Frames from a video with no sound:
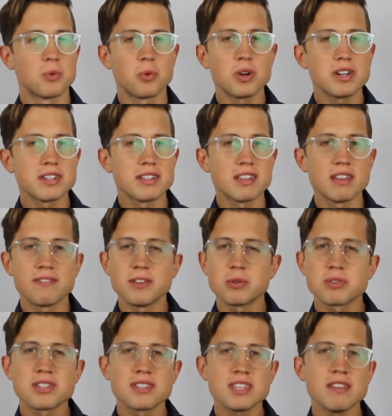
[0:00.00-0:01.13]
One, if you
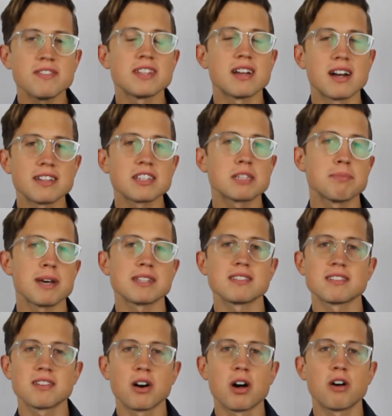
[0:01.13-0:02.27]
receive an
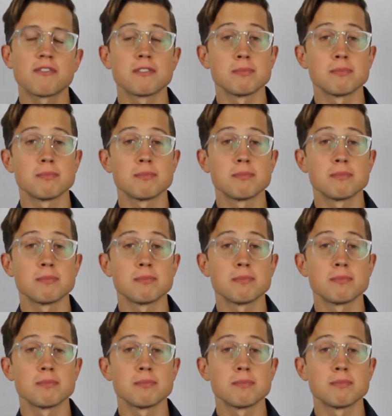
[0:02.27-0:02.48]
unexpected call